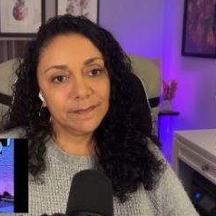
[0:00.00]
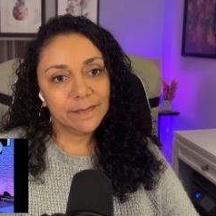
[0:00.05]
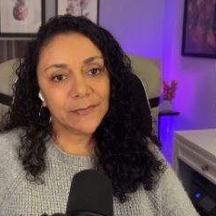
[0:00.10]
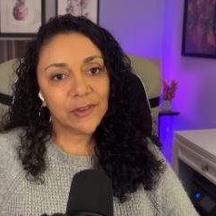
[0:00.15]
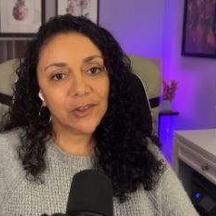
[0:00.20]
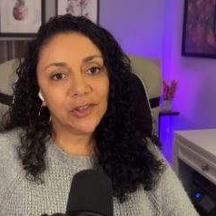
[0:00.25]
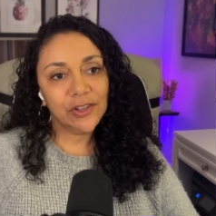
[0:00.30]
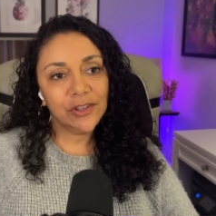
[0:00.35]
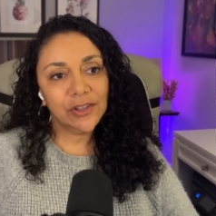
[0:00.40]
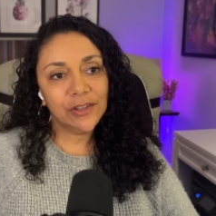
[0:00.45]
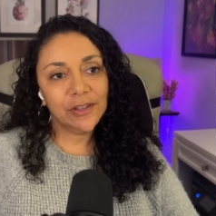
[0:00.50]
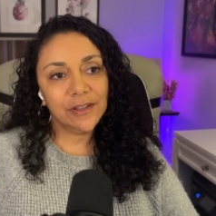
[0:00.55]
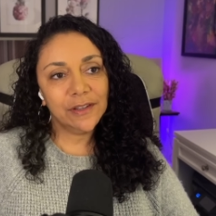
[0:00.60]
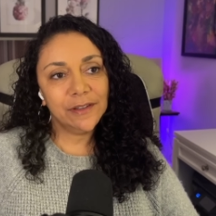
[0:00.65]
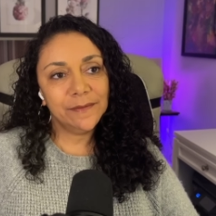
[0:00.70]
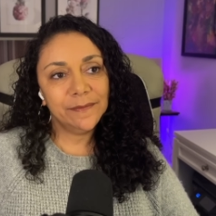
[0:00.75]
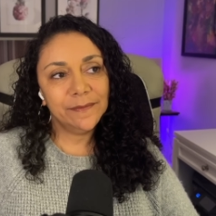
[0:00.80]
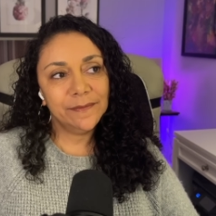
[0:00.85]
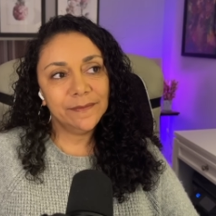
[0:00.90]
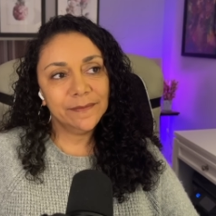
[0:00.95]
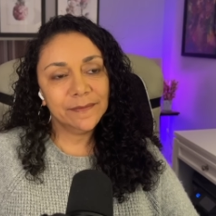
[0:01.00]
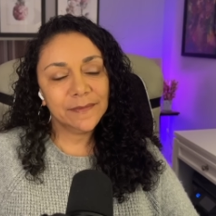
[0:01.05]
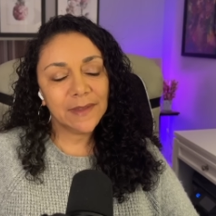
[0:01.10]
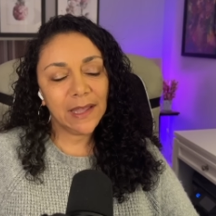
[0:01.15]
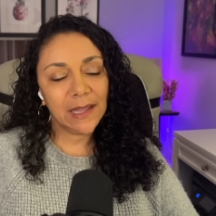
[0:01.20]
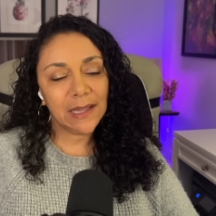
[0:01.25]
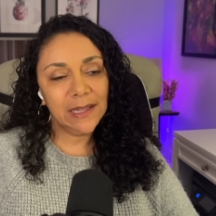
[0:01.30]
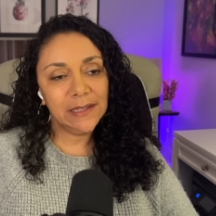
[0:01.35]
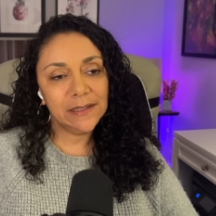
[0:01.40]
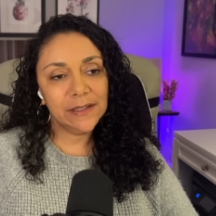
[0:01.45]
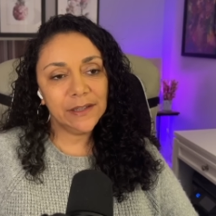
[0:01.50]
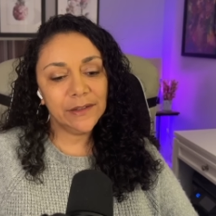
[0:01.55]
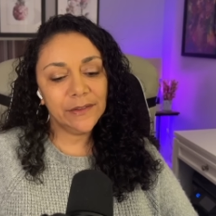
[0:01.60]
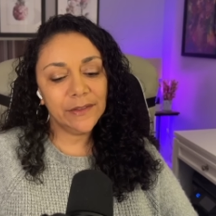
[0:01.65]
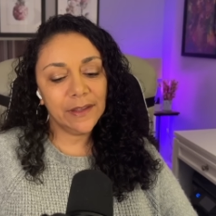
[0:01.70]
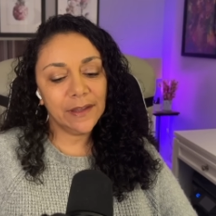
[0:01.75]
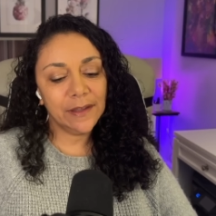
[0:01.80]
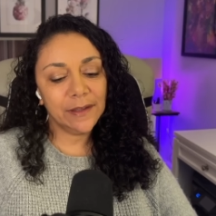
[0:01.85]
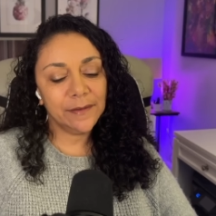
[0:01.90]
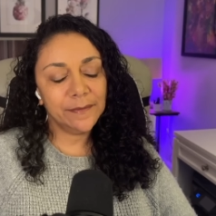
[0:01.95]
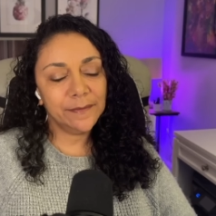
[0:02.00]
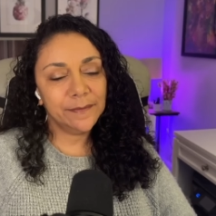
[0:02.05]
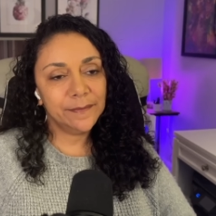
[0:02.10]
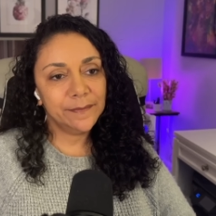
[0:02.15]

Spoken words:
Good. Glad to hear that.